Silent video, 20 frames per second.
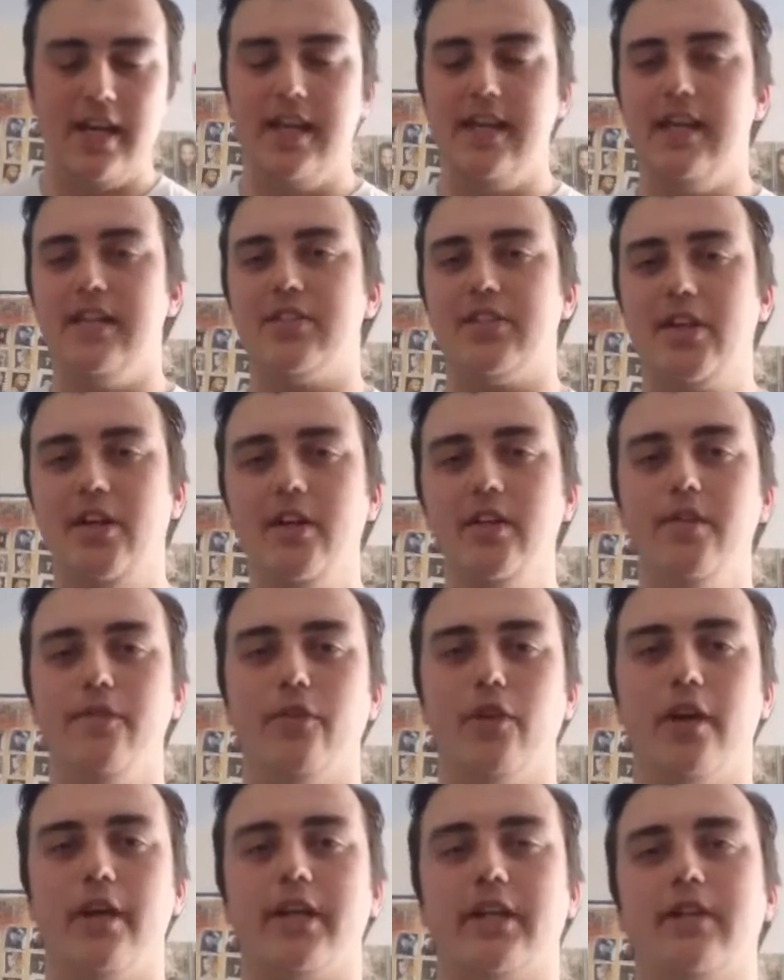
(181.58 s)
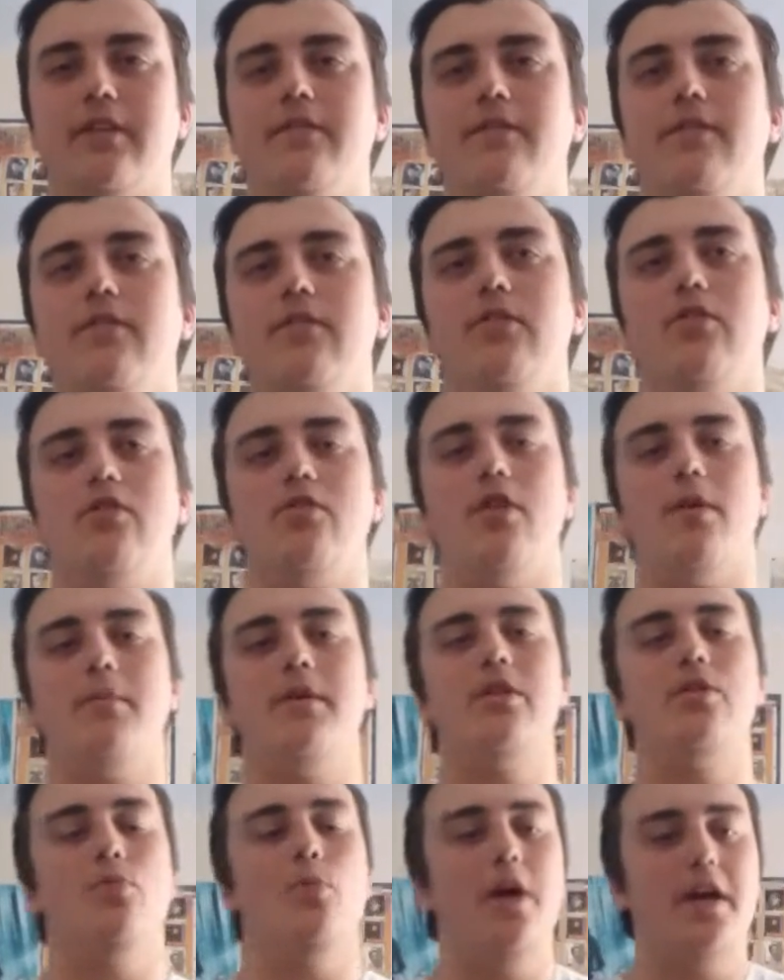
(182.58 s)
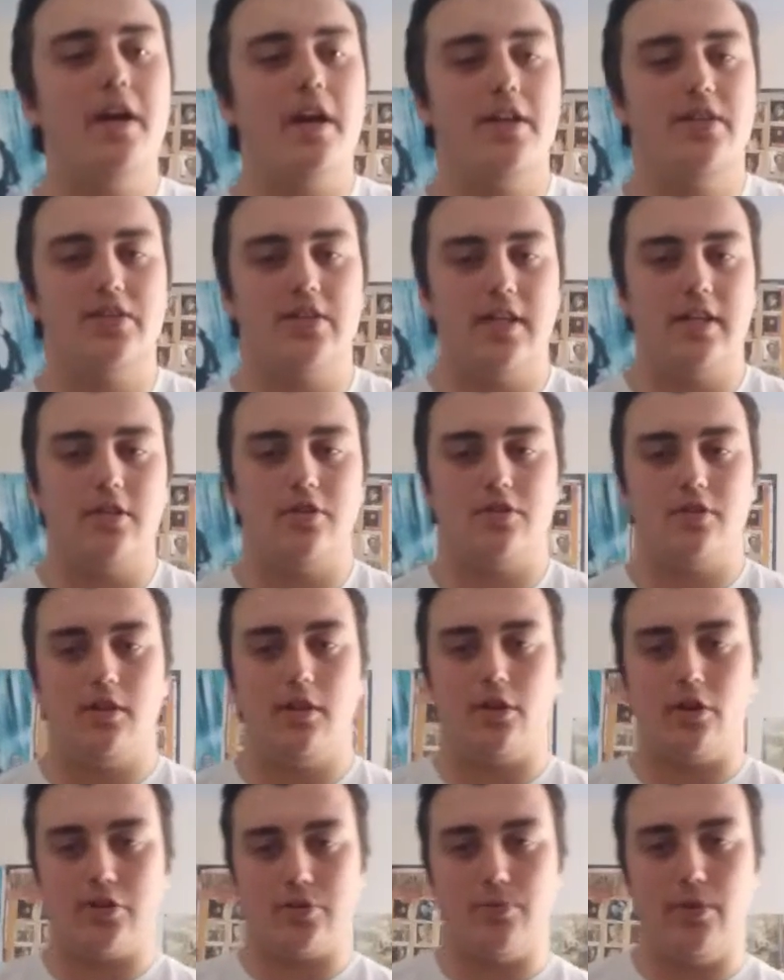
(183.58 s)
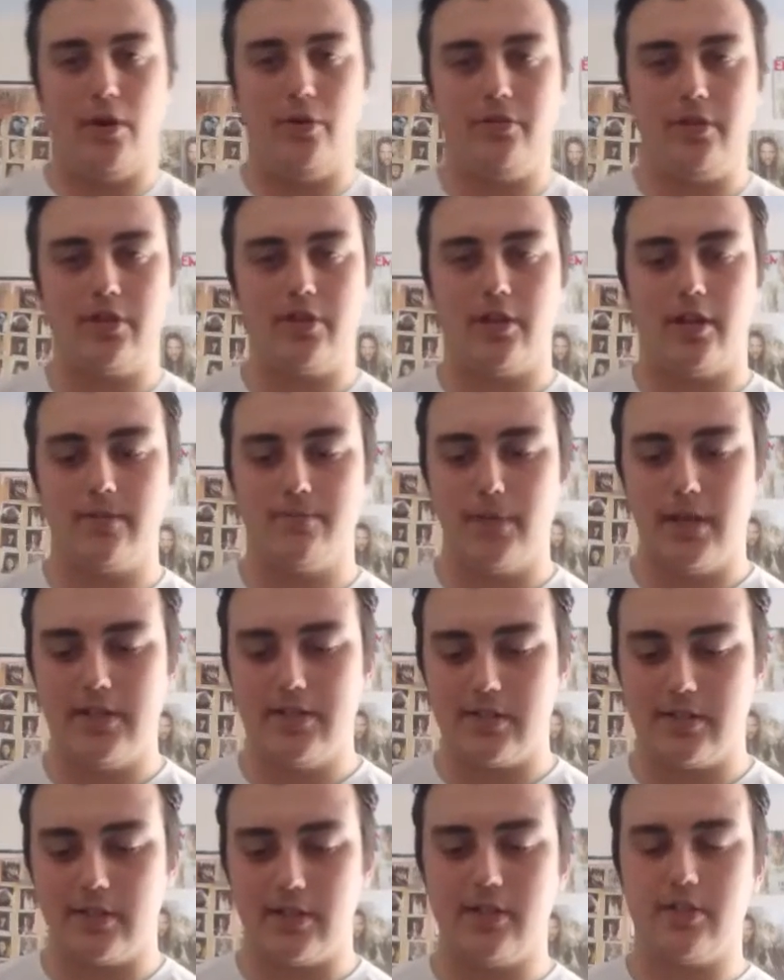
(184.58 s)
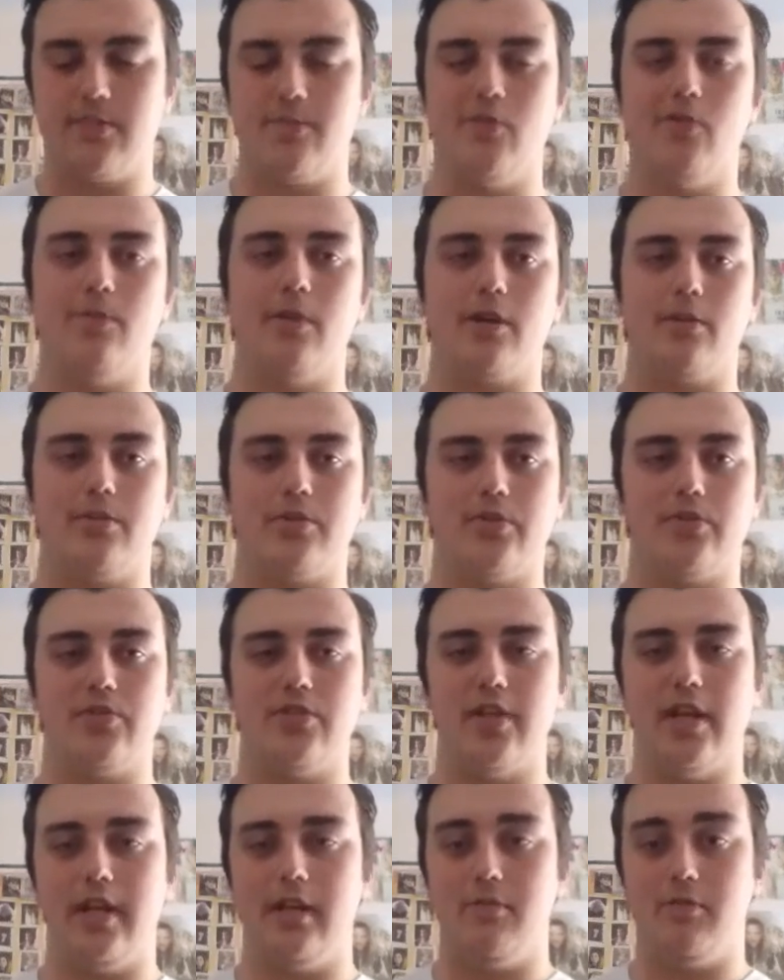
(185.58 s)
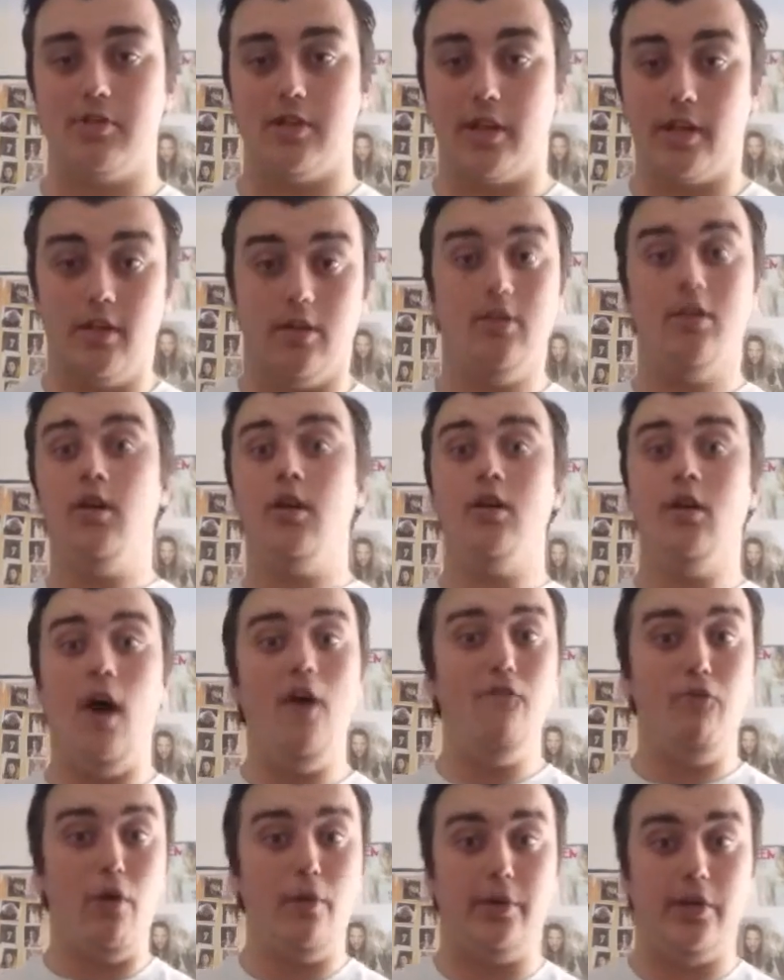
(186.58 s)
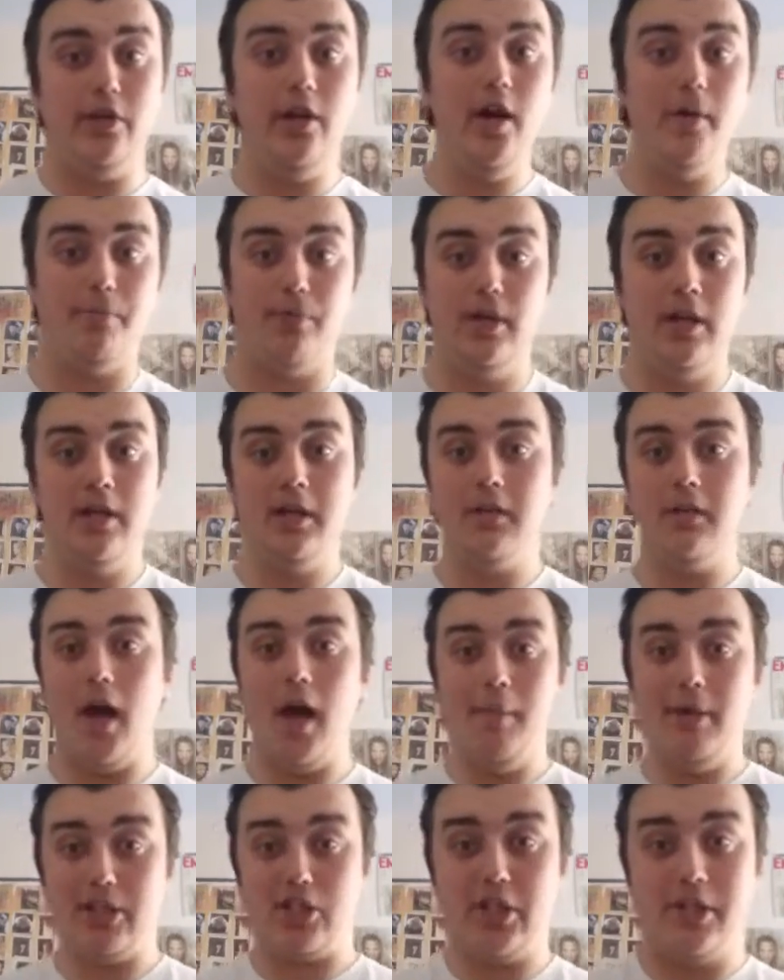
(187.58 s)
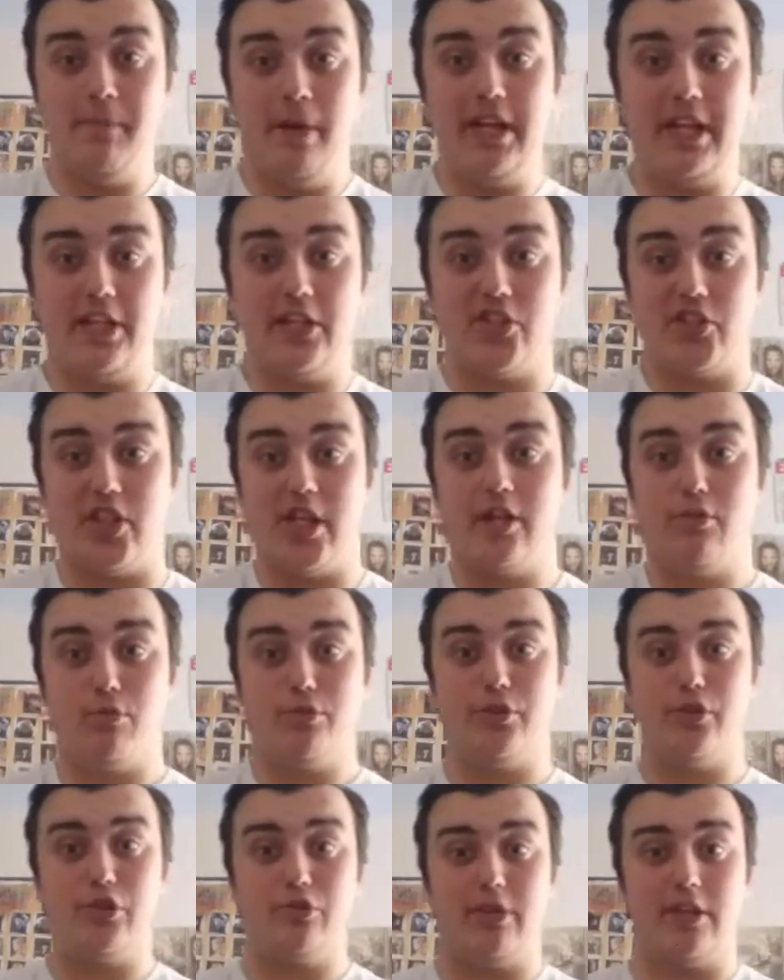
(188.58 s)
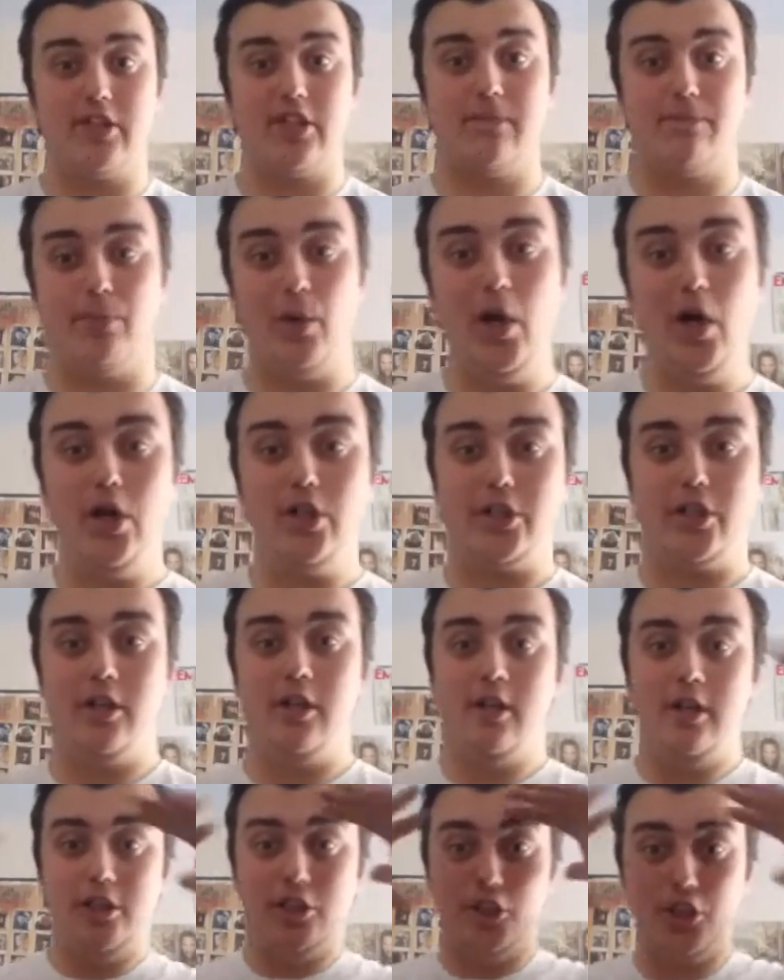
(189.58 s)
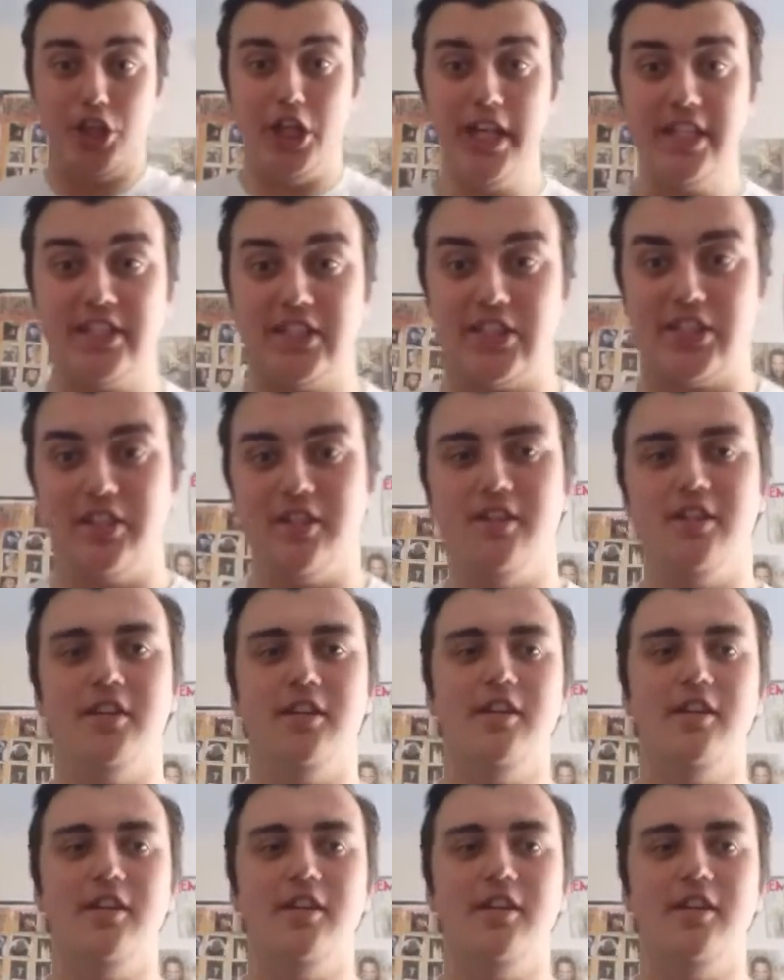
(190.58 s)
It's kind of like, I mean, the way I see The Lost World is like basically Spielberg was on set and he was like, I've woken up. I'm actually making a sequel to Jurassic Park. Shit.